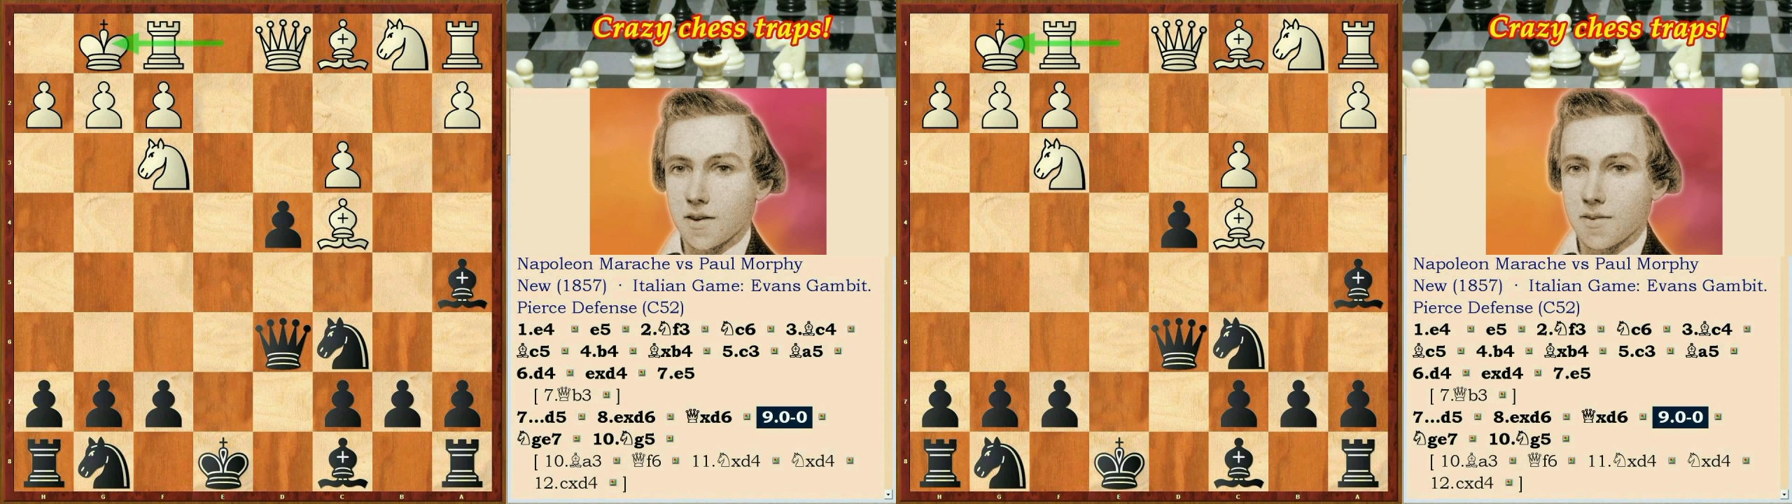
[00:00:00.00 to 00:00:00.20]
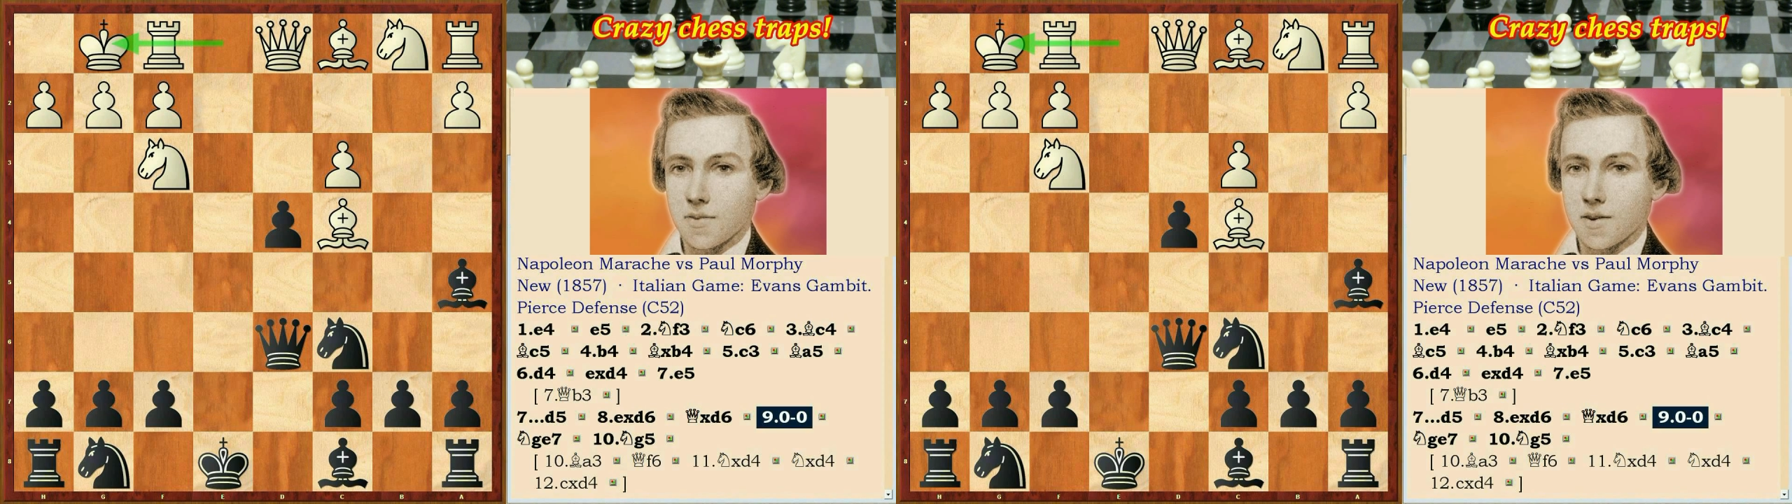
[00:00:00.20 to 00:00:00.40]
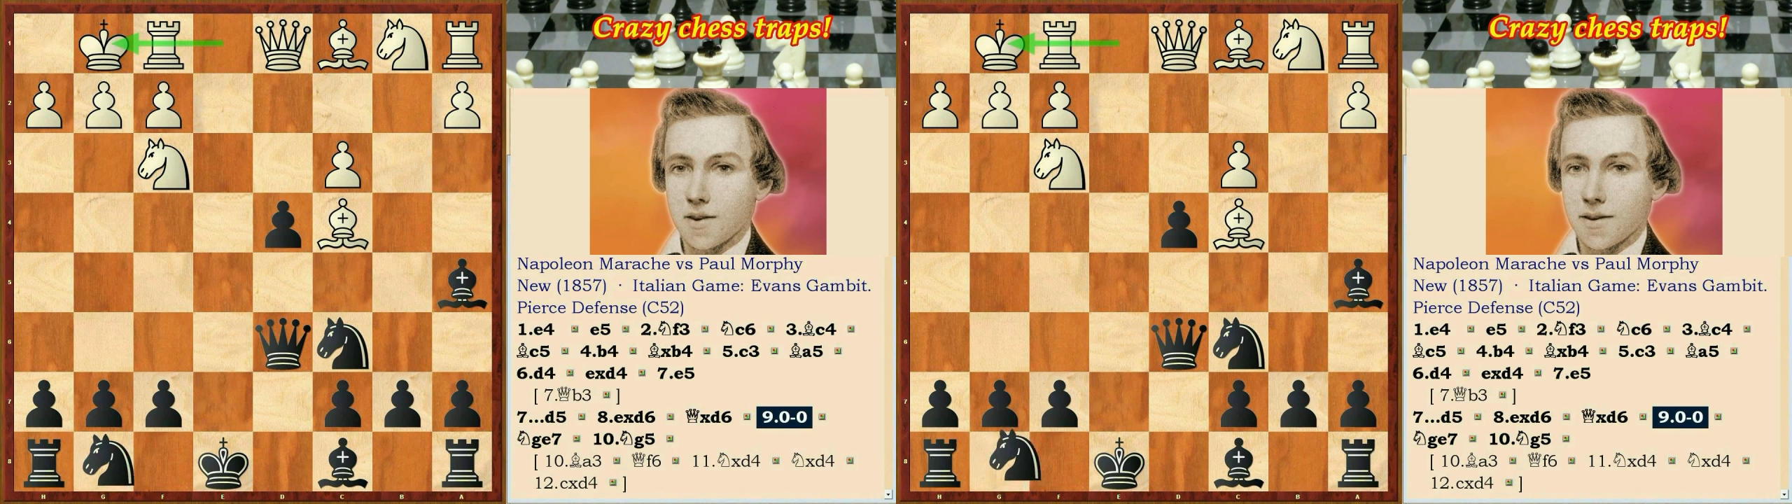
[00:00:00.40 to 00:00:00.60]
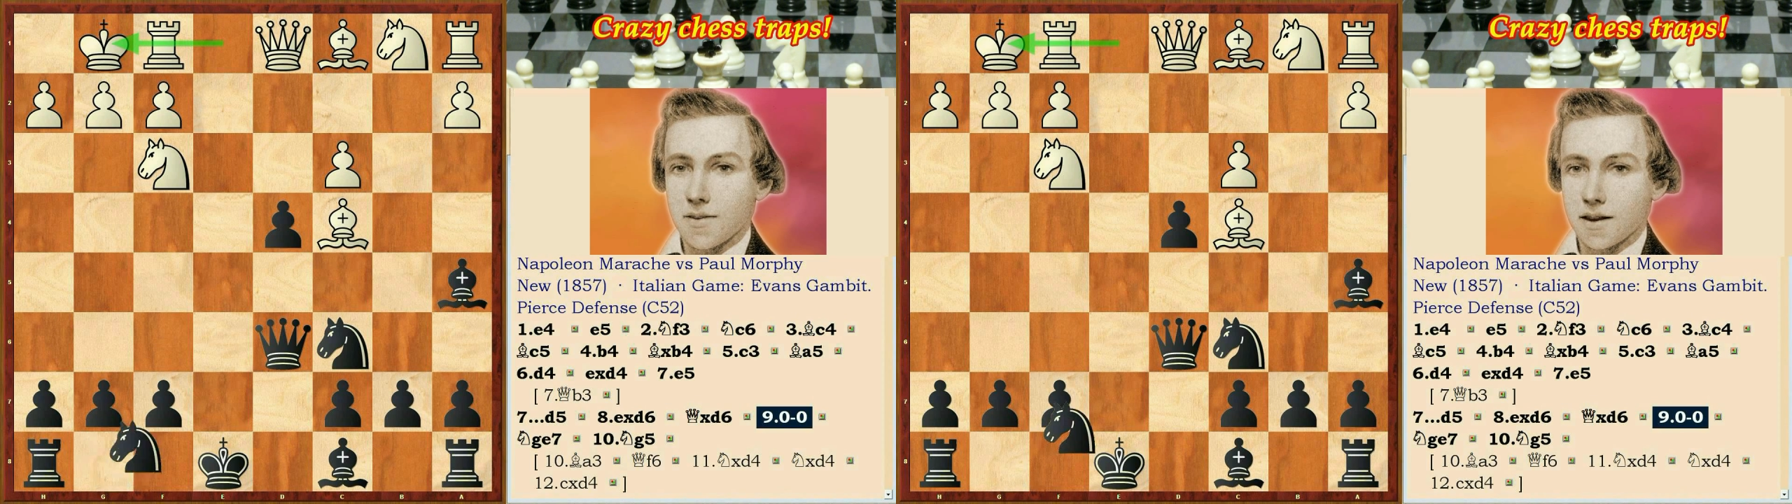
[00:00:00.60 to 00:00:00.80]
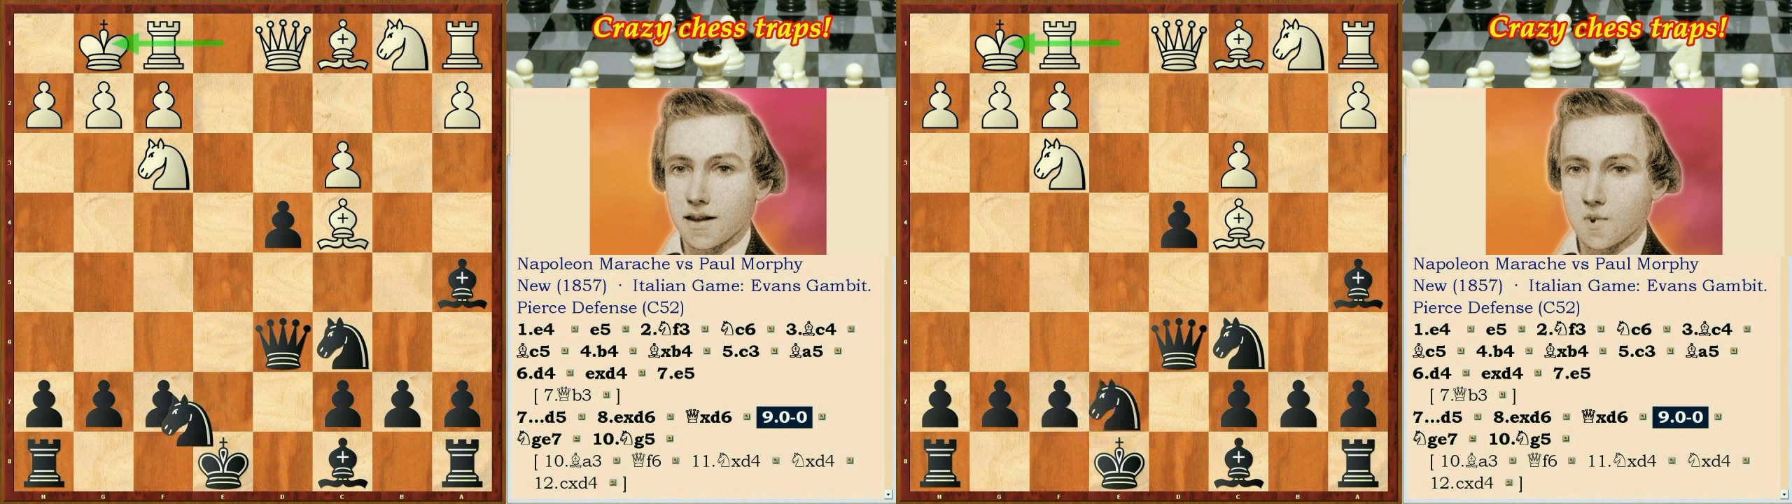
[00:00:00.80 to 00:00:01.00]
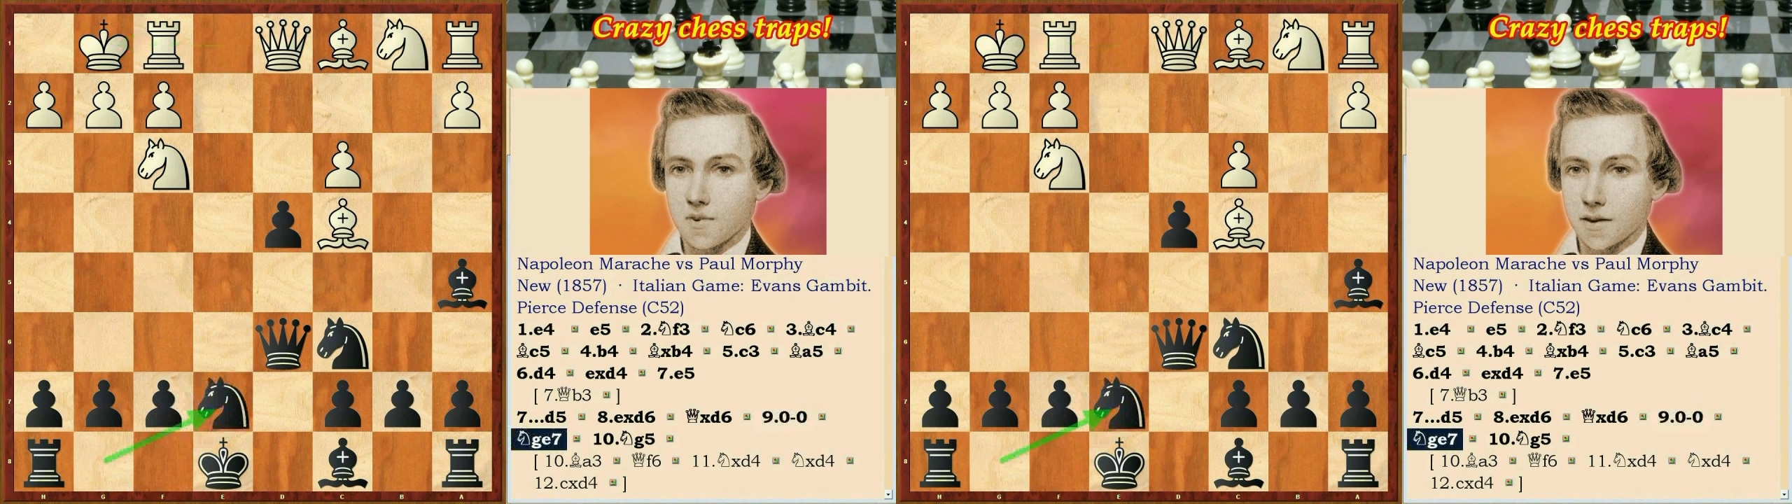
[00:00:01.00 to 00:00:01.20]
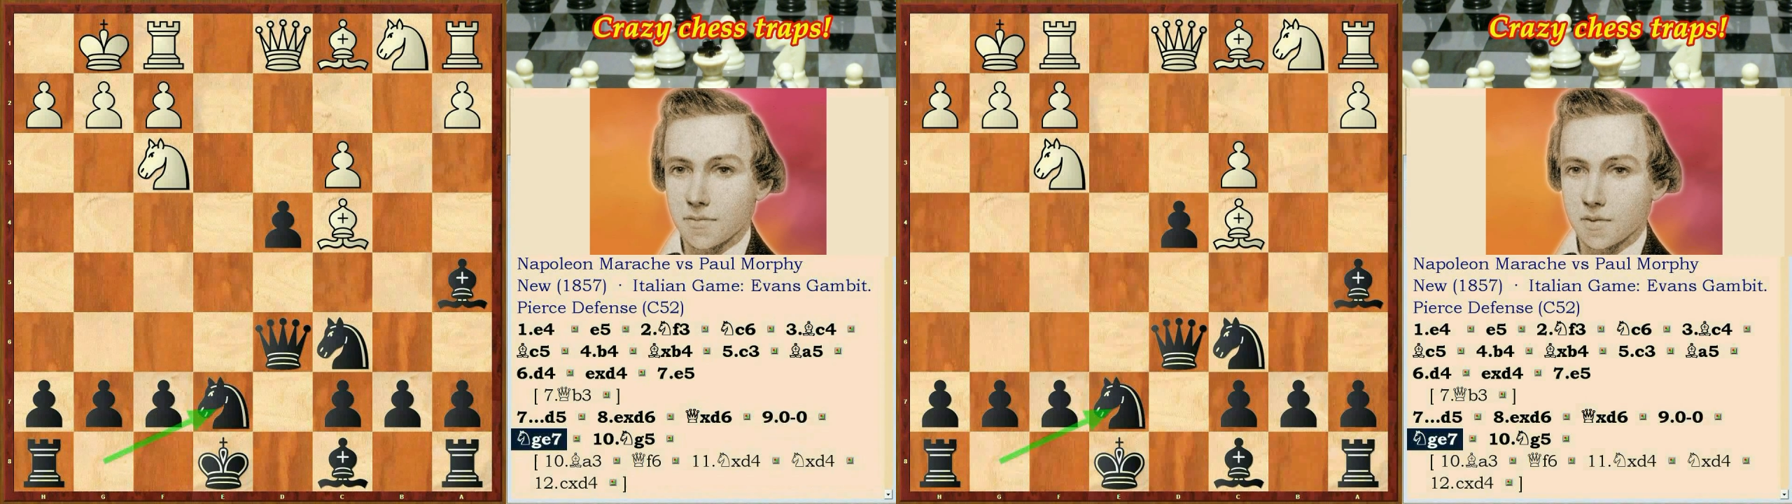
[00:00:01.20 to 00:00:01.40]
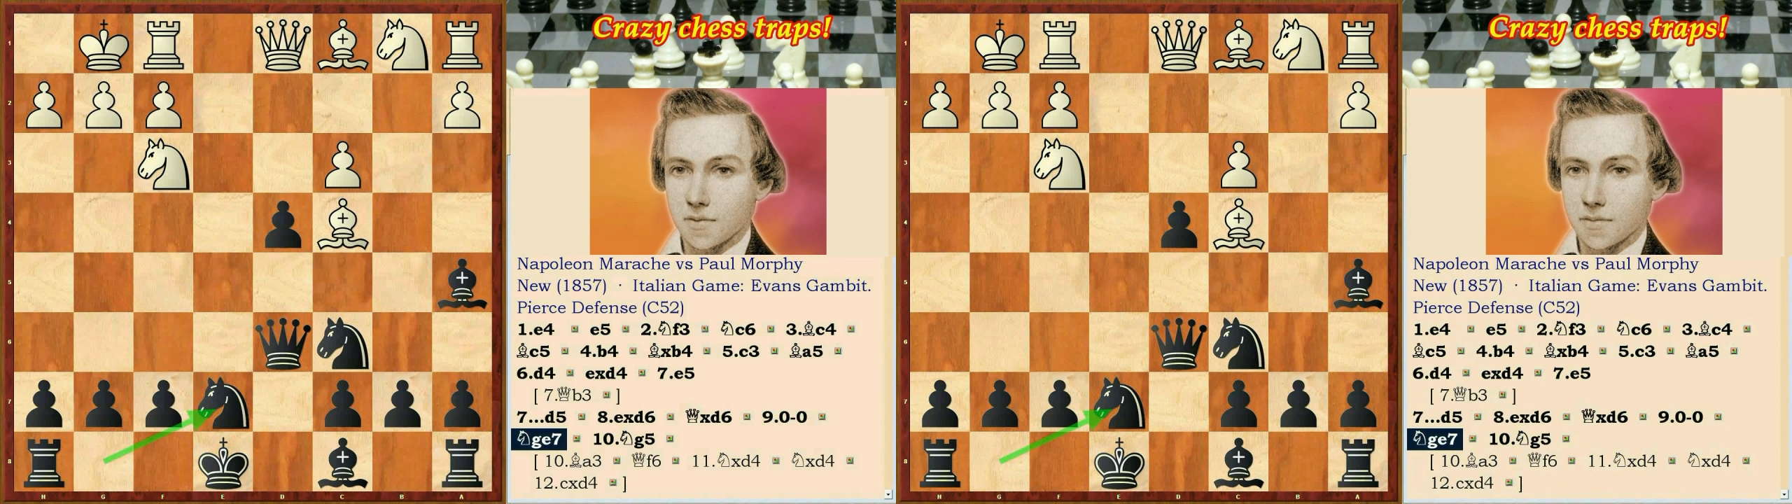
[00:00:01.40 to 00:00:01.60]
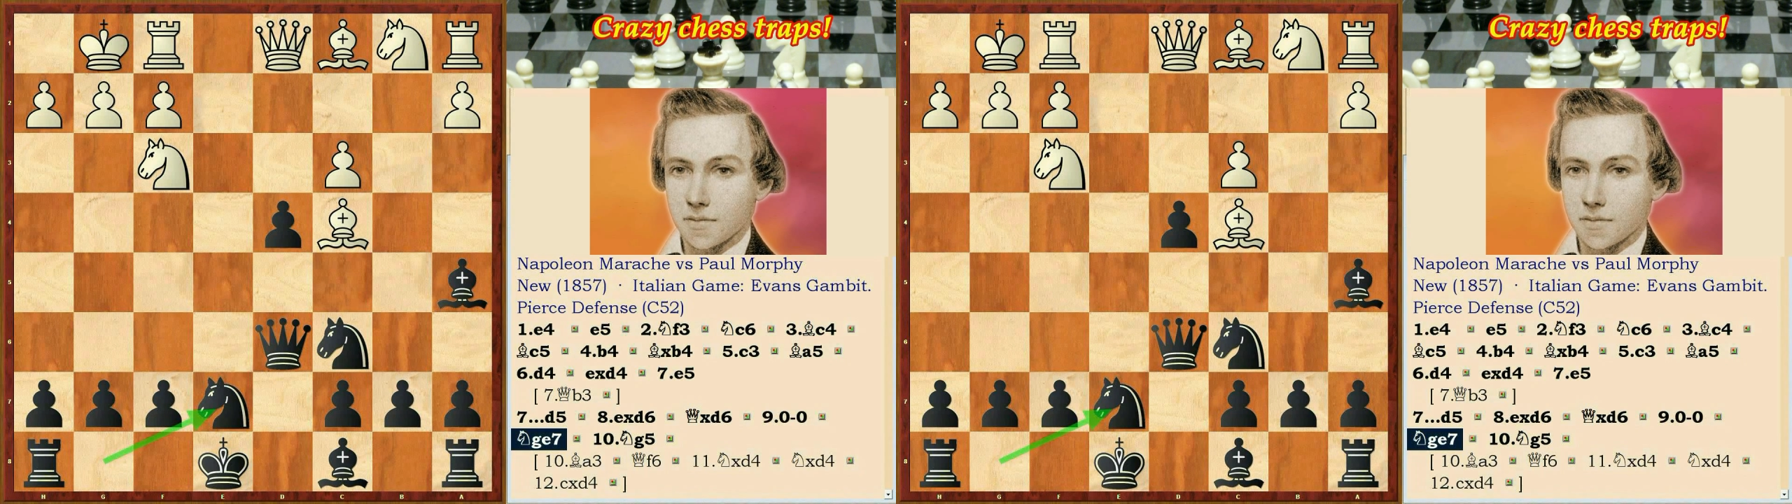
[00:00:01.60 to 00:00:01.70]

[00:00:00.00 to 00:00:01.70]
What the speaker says: knight g e7.